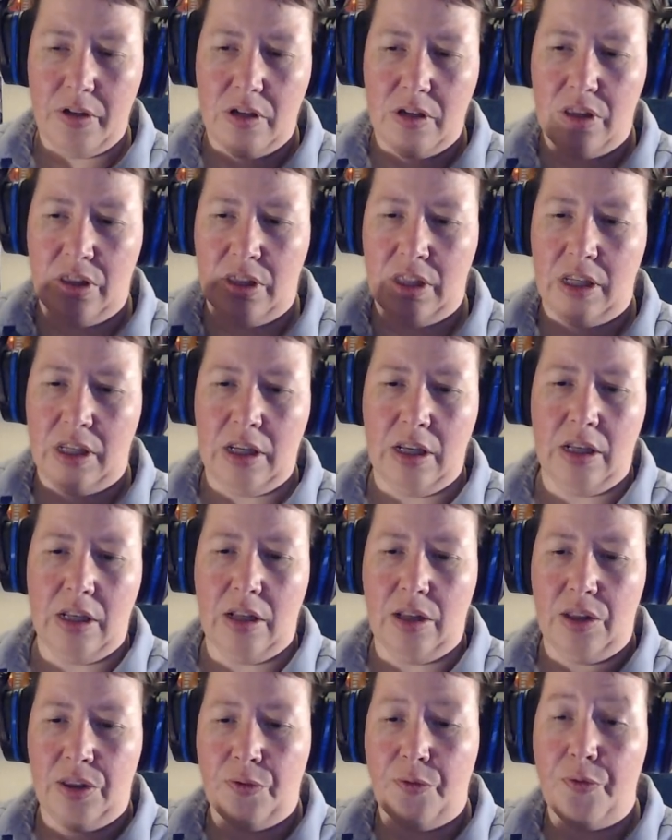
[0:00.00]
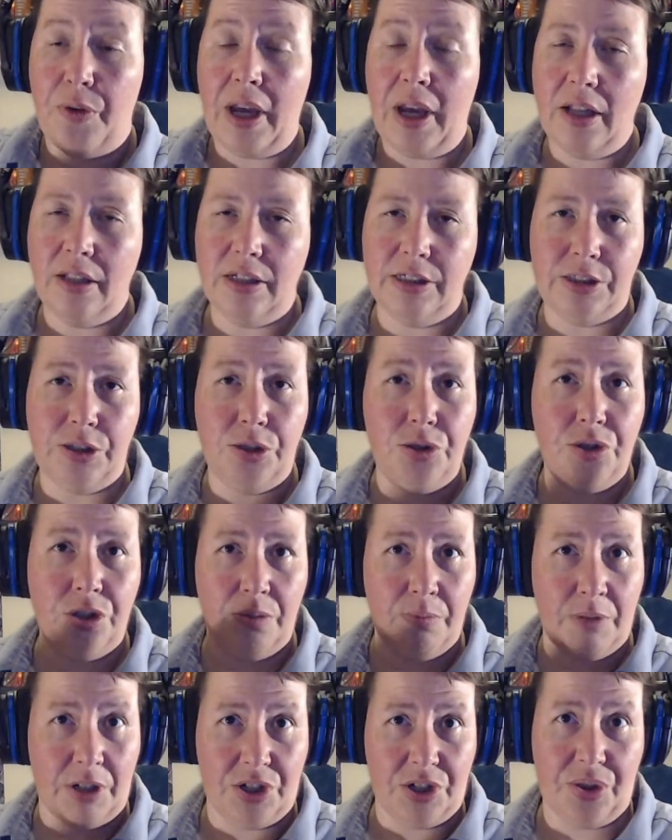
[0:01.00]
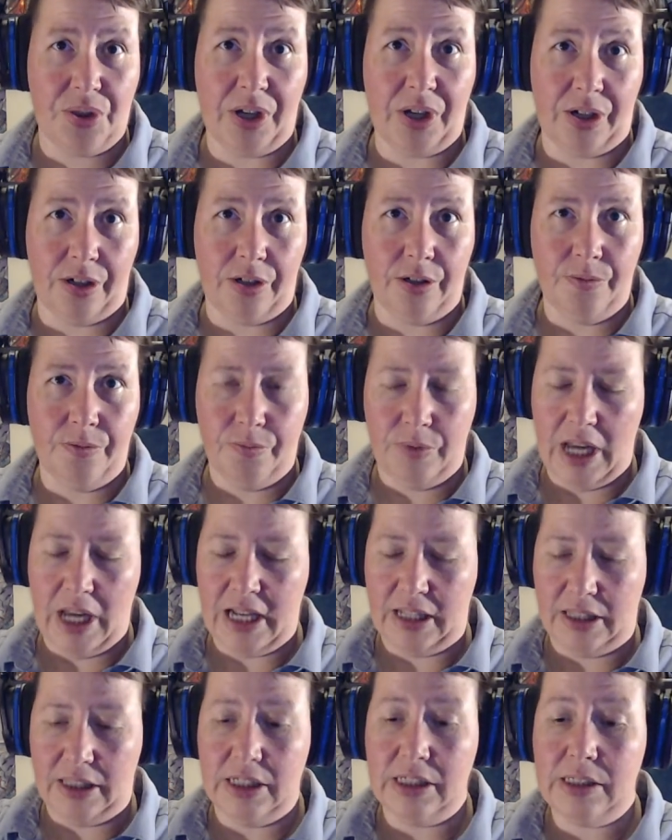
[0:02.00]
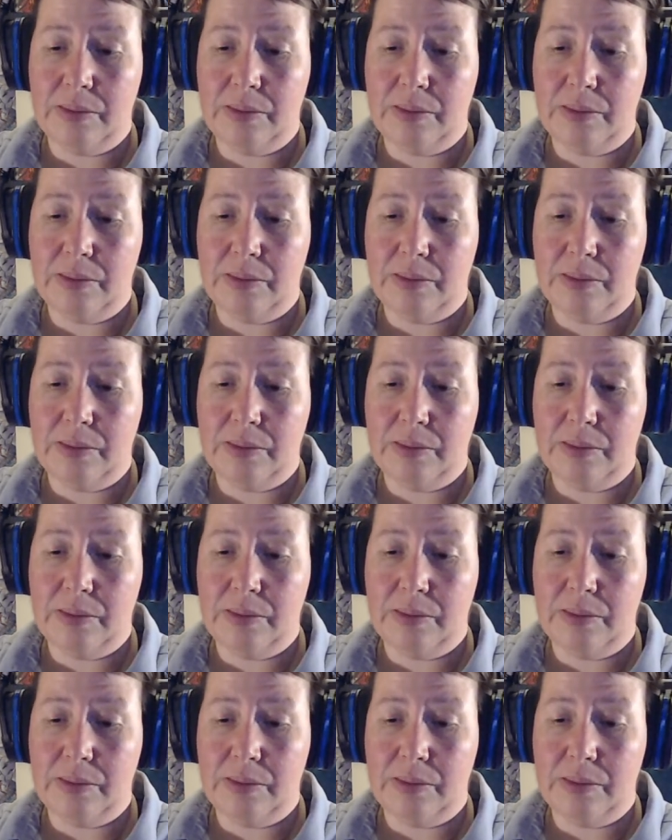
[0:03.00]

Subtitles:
the veil is usually much thicker at this